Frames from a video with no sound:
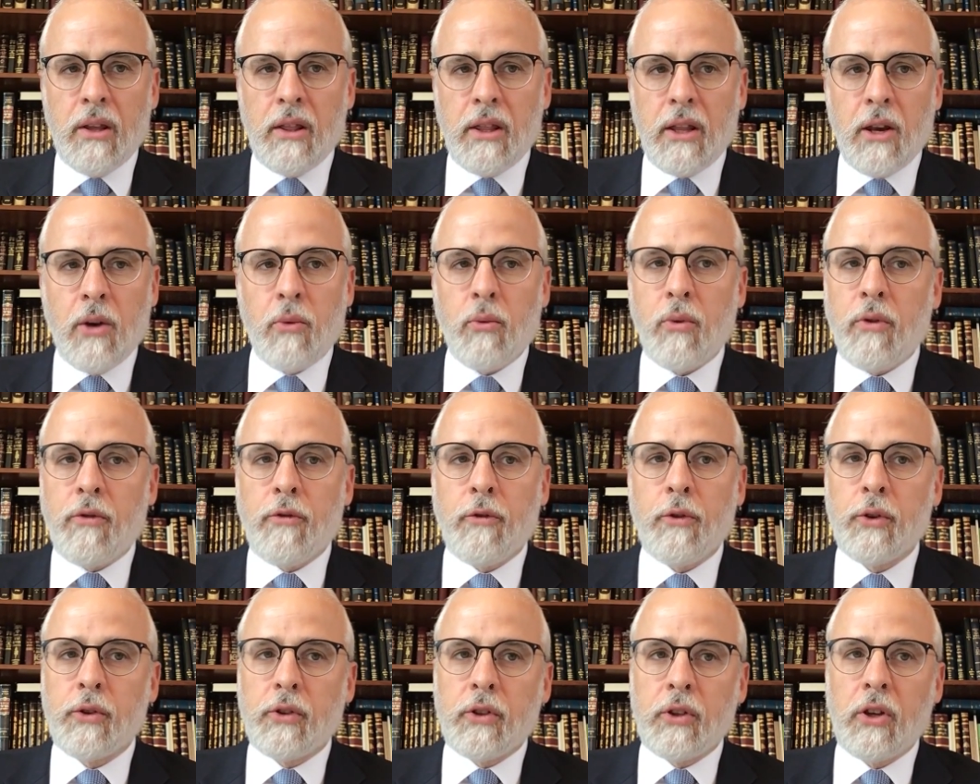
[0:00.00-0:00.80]
They don't
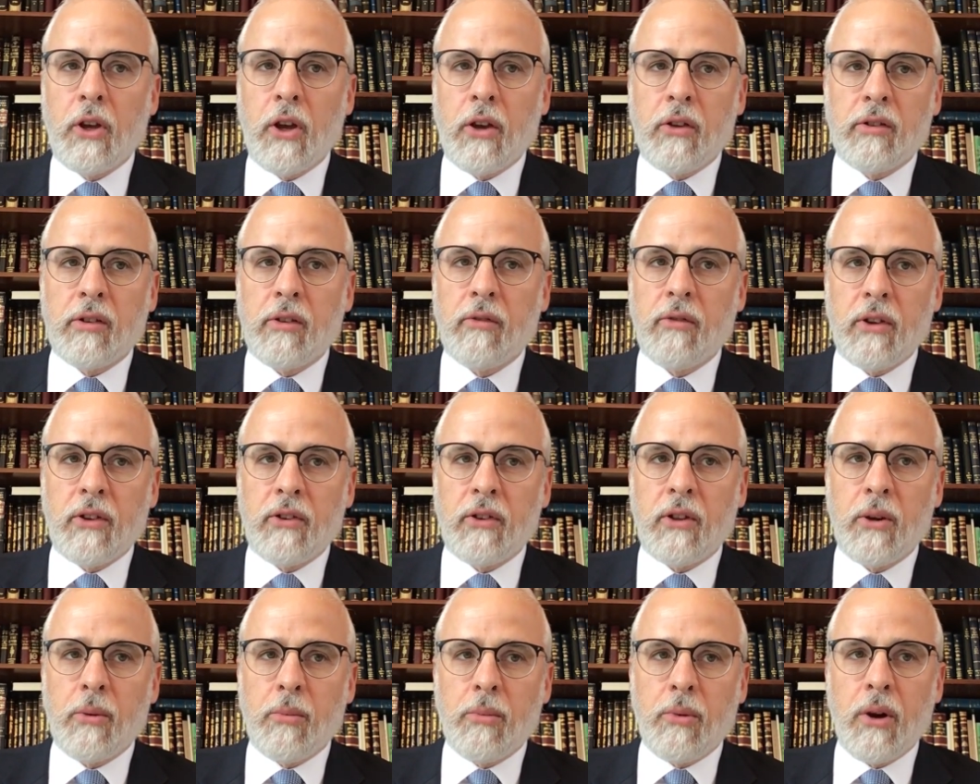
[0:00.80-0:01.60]
refer to Yosef
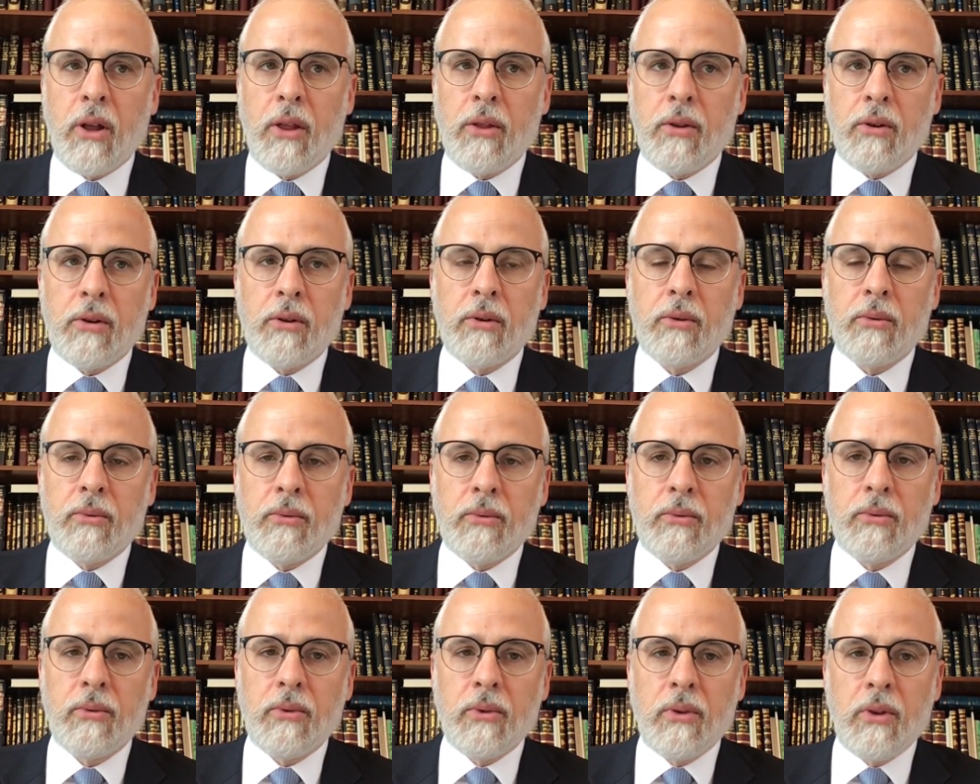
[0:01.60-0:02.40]
as their brother.
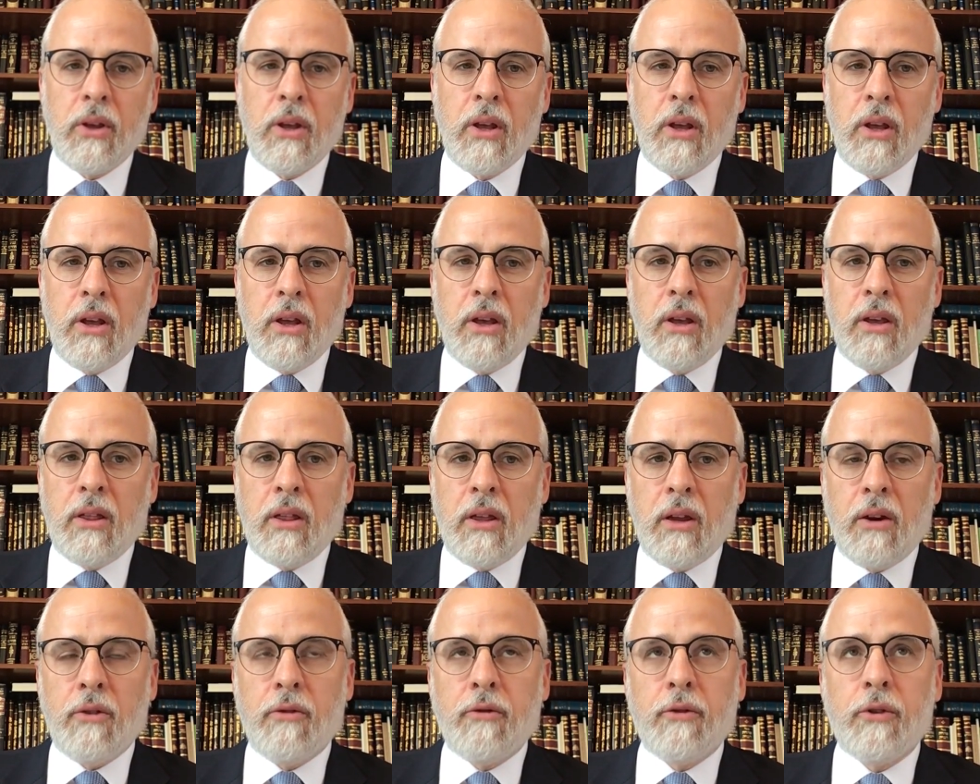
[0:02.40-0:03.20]

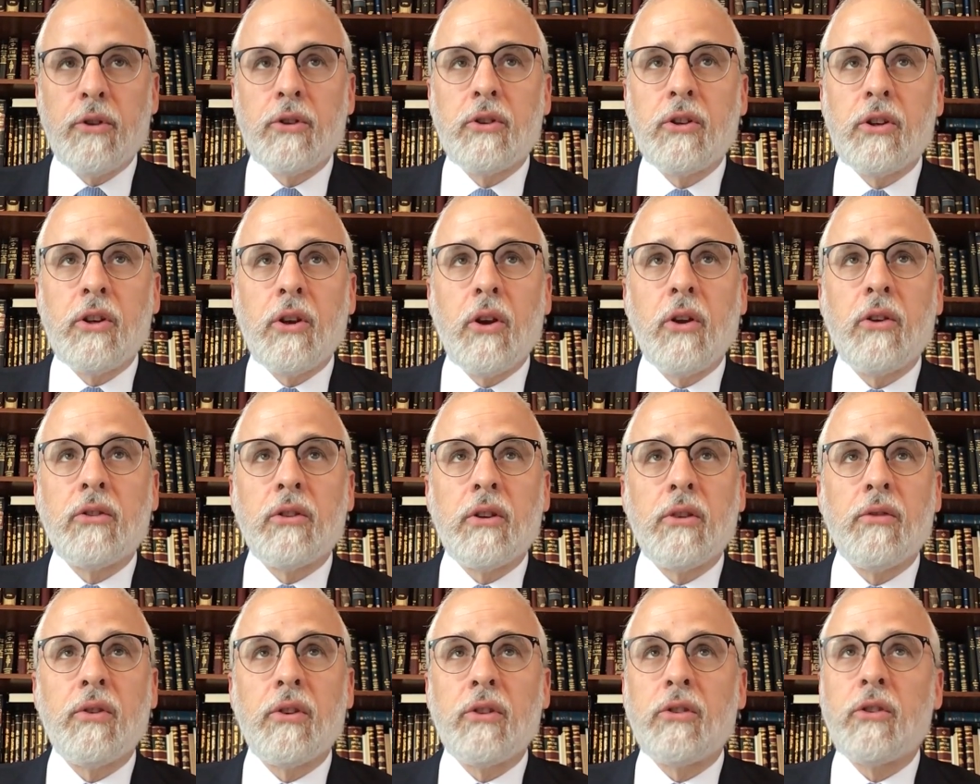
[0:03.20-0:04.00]
They refer to
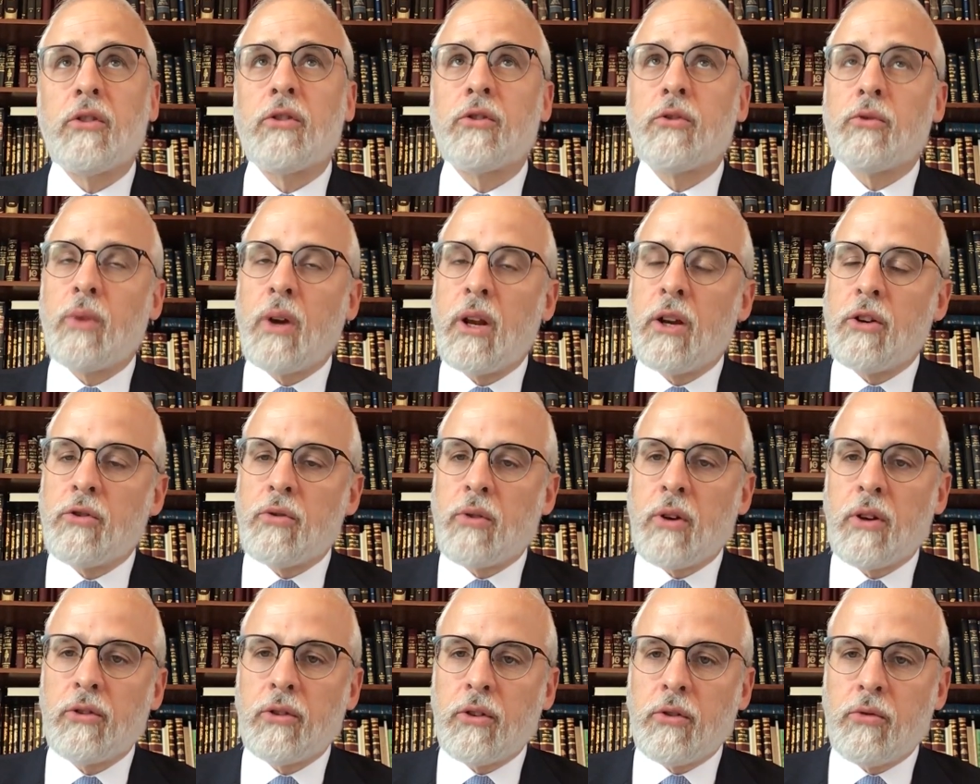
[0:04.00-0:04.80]
Yosef as a
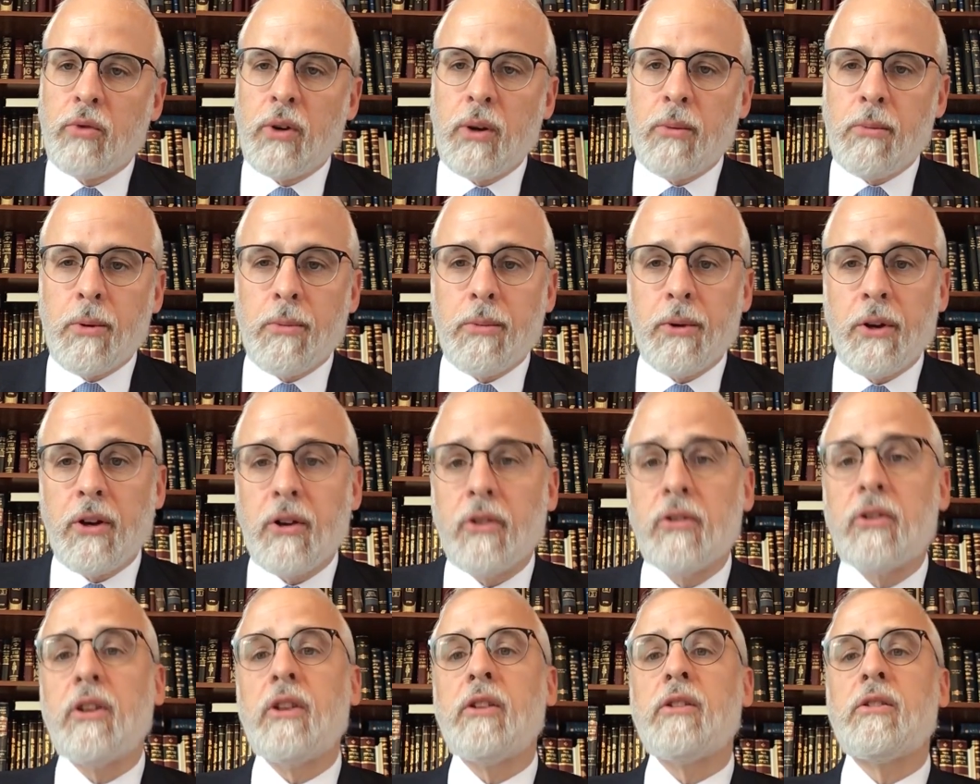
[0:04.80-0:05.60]
stranger, as a dreamer,
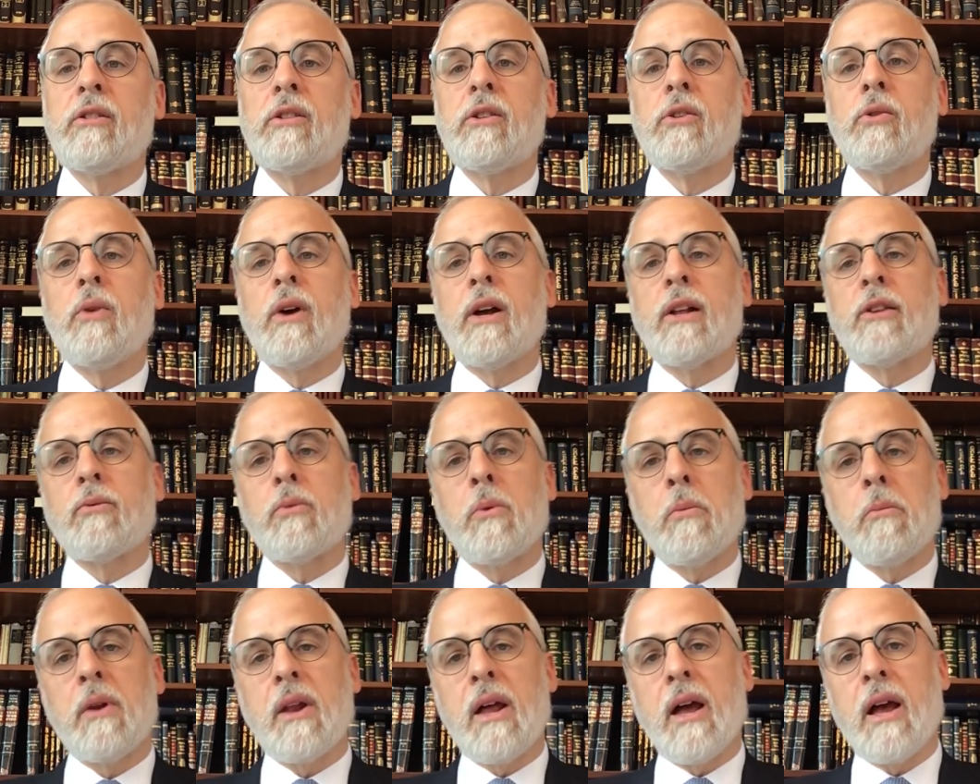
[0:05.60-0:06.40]
because he siu
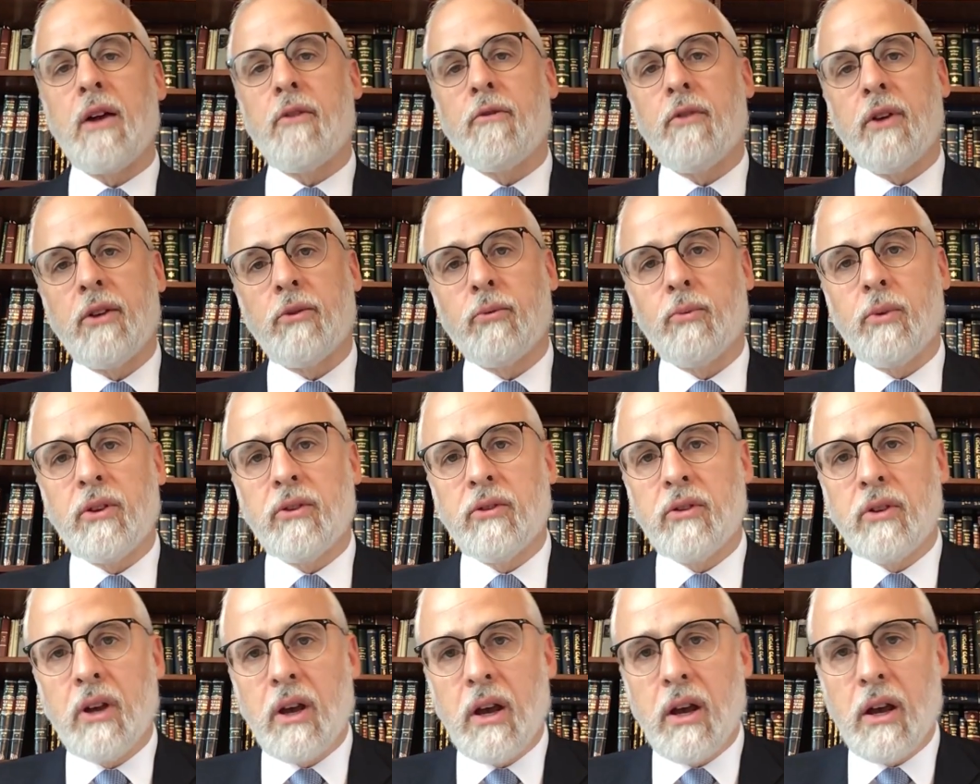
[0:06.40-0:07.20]
atzma min achva, as we
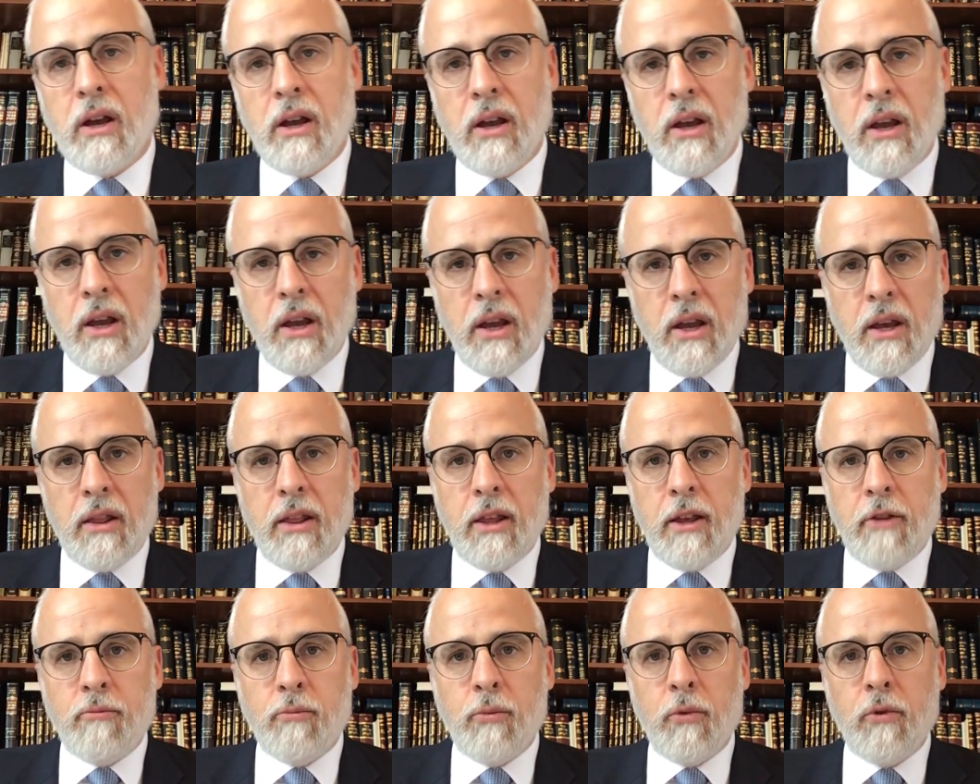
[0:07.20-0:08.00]
saw.
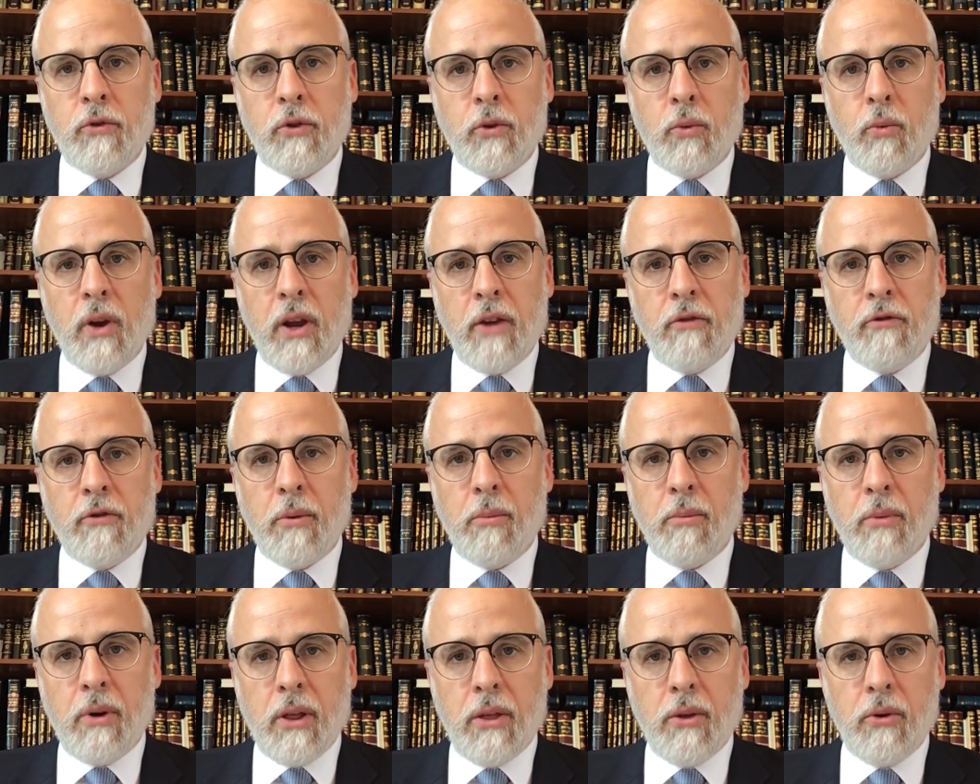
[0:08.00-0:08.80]
They've moved away
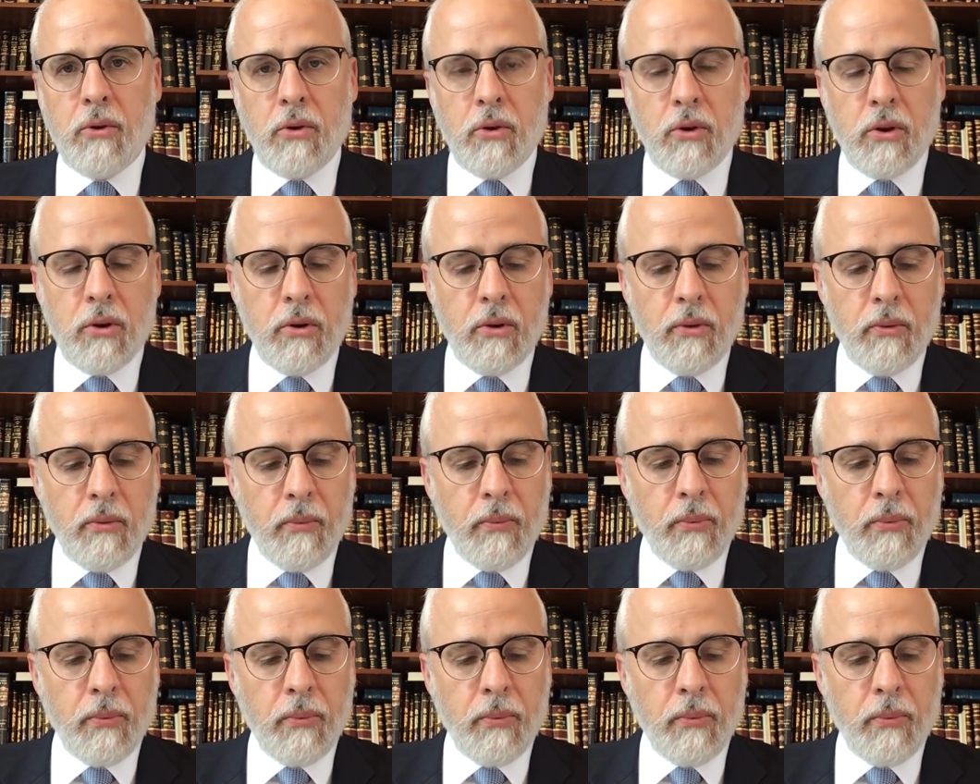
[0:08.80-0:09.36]
from brotherhood.